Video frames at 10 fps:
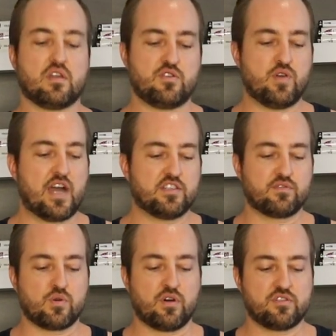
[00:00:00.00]

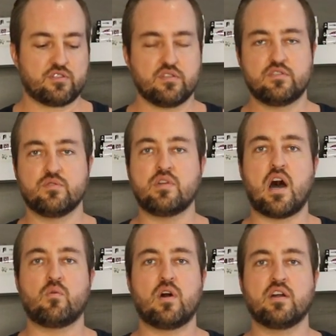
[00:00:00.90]
Attractive girls do
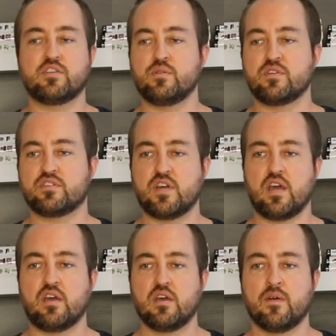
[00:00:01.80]
not want you to
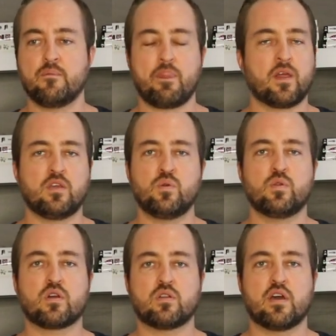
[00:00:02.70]
say, you
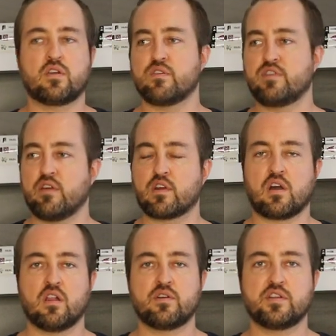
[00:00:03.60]
look like your favorite
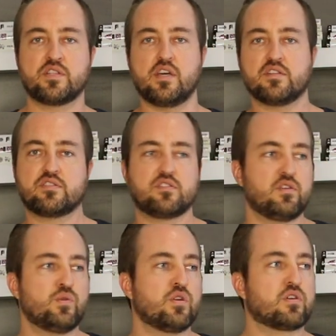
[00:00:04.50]
color is this.
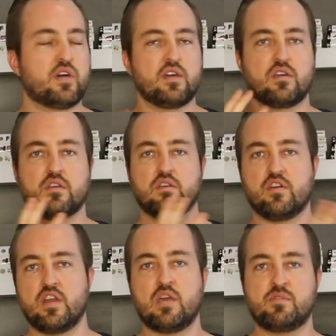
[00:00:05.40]
You look like
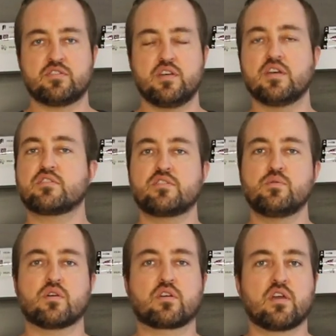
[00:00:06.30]
your name is this.
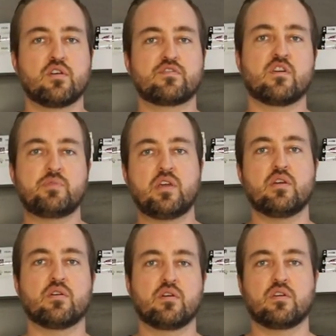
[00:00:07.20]
You look like you're from
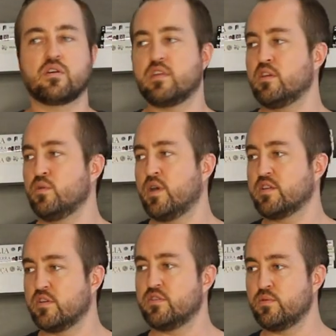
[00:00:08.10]
here or that you
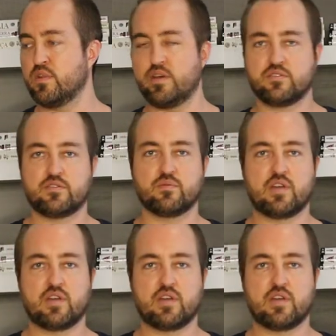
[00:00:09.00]
like to do this or